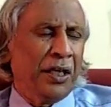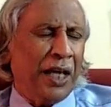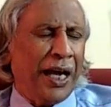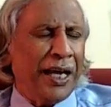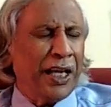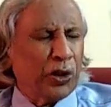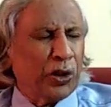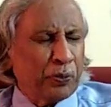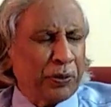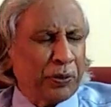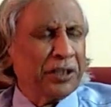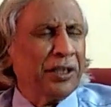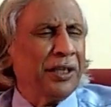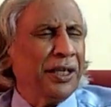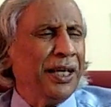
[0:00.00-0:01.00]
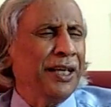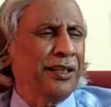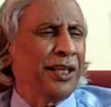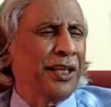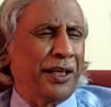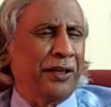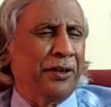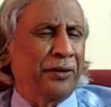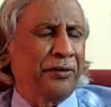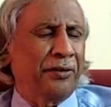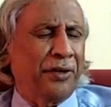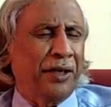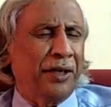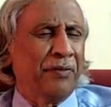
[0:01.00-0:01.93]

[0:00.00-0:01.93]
I especially healthcare industry.